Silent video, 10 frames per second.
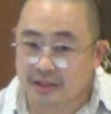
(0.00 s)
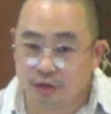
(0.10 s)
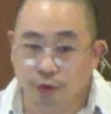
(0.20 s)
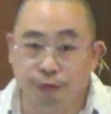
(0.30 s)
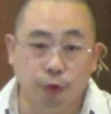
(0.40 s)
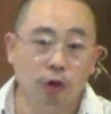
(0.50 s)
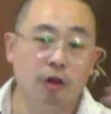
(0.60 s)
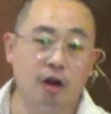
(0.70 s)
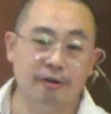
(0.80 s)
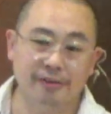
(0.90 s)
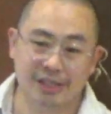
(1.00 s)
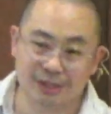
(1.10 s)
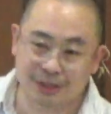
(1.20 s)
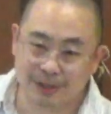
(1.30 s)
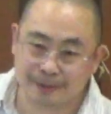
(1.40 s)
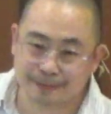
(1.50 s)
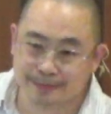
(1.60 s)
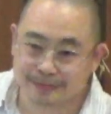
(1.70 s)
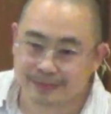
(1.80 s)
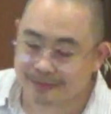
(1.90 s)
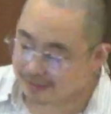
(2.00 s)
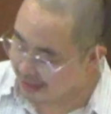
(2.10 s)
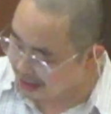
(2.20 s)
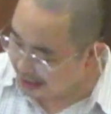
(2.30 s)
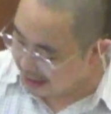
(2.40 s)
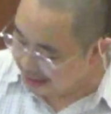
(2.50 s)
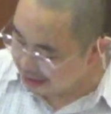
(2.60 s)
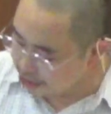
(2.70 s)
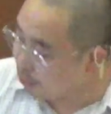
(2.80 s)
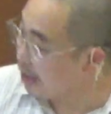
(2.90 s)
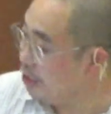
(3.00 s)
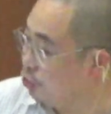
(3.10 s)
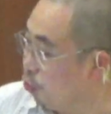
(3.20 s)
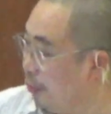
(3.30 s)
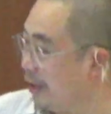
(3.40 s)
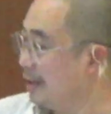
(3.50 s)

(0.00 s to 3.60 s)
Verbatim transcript: to full harvest. This is what he's doing.